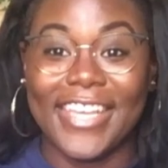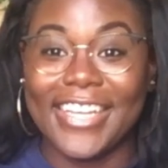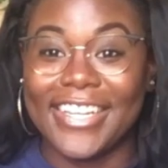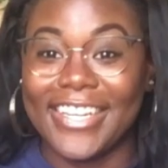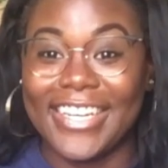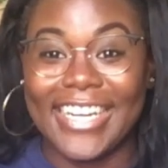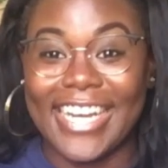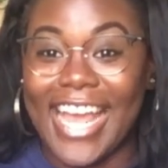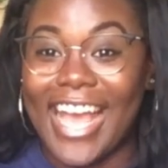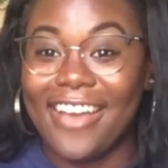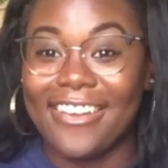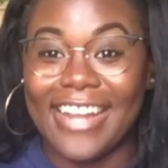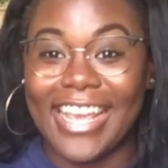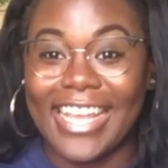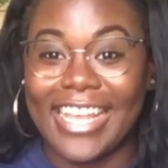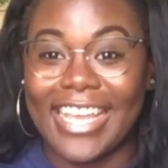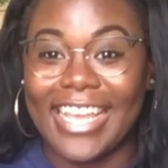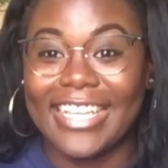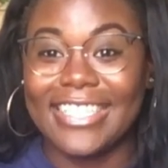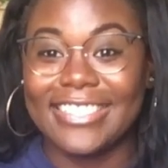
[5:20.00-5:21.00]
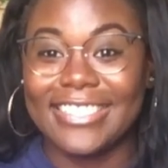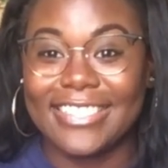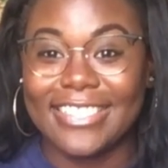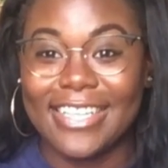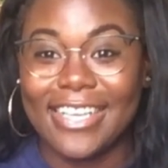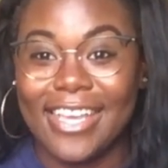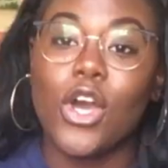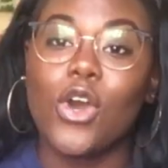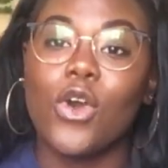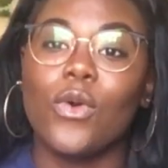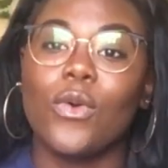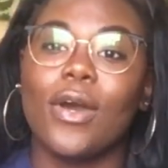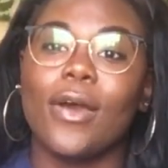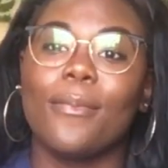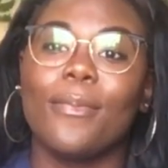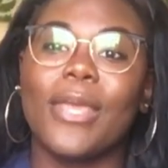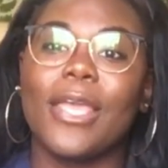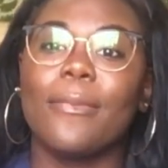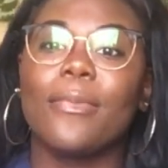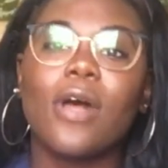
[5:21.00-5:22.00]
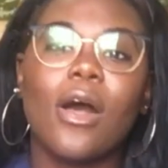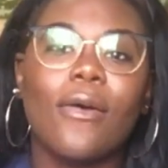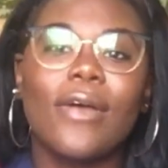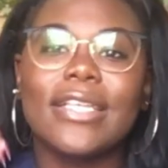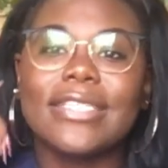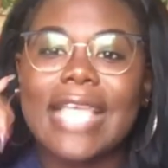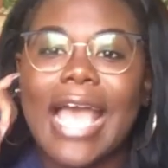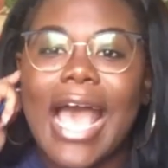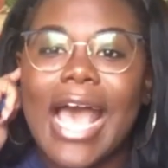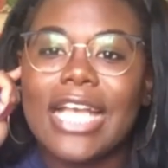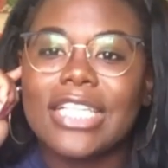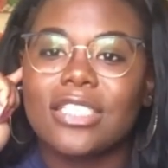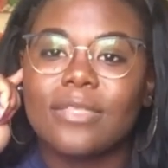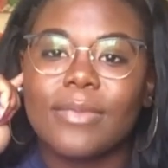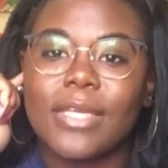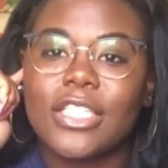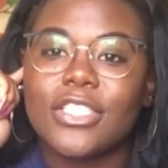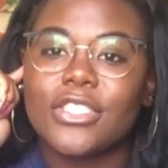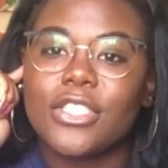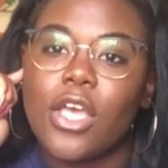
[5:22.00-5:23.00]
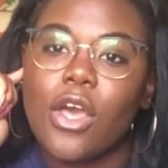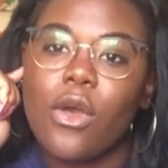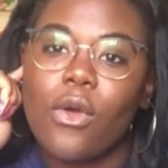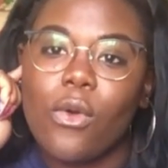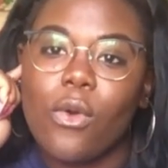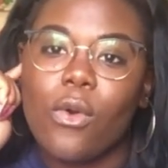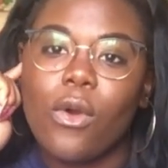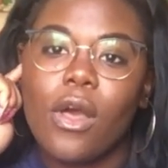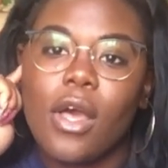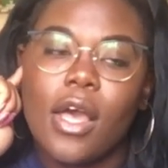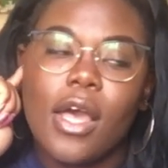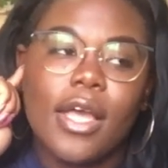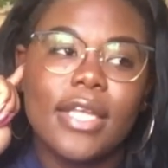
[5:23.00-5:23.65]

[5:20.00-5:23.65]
figured it out, I guess. So people always ask me, so